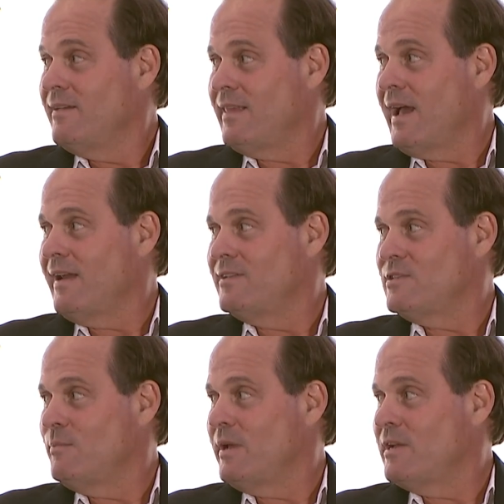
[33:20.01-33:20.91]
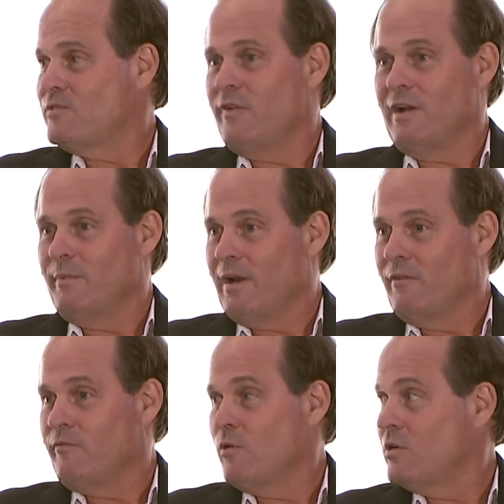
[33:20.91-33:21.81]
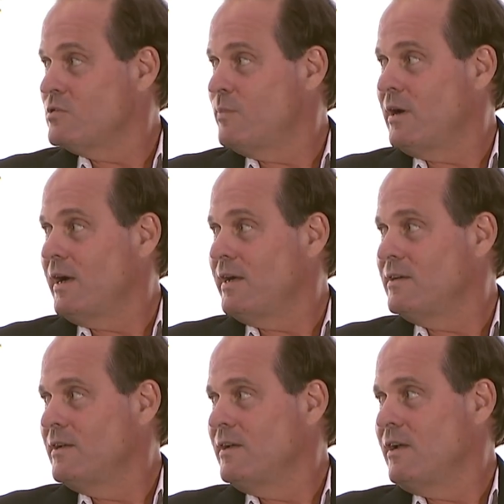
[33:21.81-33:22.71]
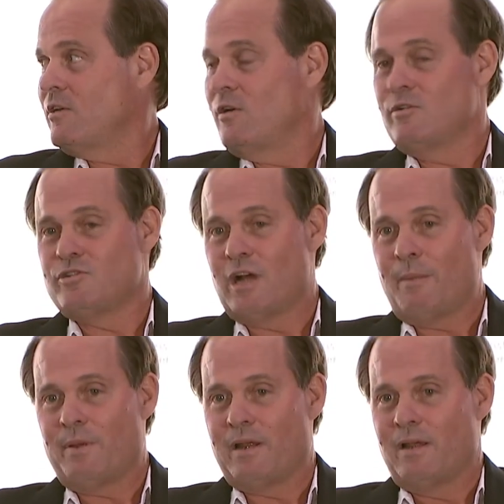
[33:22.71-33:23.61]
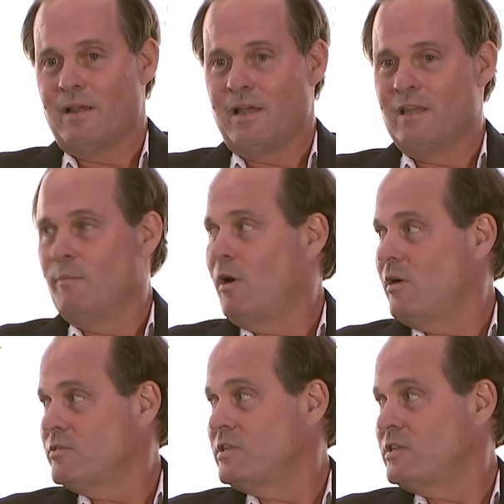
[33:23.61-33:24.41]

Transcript: that is the biggest fundamental force behind enclosed shopping in the mall.